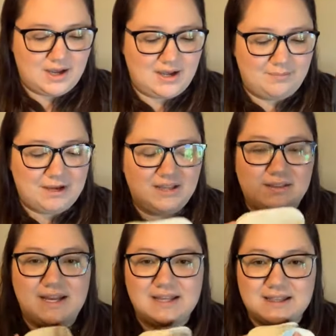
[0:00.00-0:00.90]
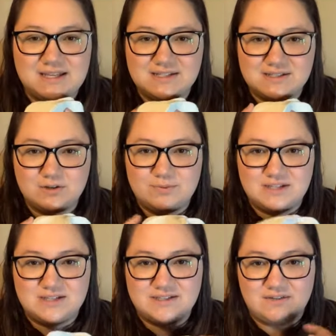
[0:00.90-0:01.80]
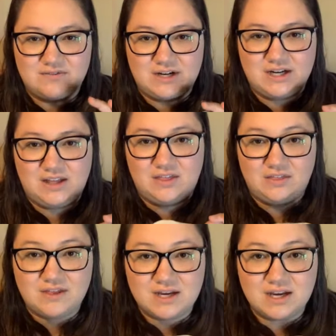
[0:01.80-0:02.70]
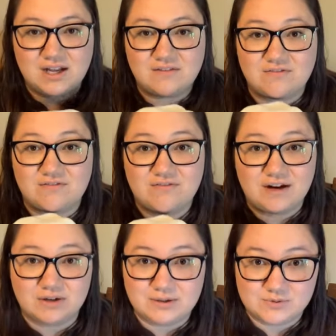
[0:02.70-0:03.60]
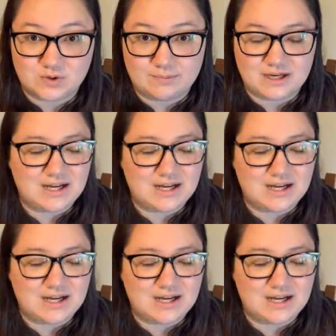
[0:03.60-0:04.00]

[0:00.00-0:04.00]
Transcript: Um, I like these though because they're very thin and very absorbent.